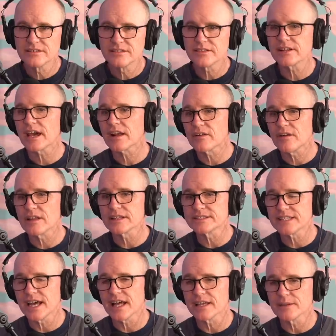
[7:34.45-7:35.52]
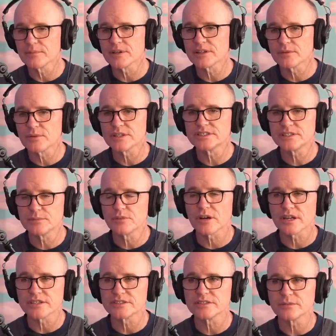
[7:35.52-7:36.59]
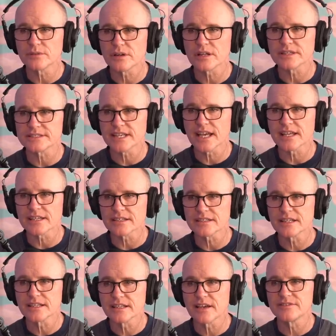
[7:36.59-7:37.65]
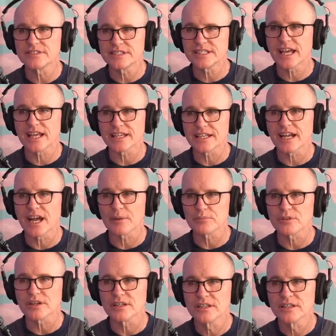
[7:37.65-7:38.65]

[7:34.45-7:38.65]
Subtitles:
They're not all Italian, but the ones he brought us to were all Italian. He loved Italian opera.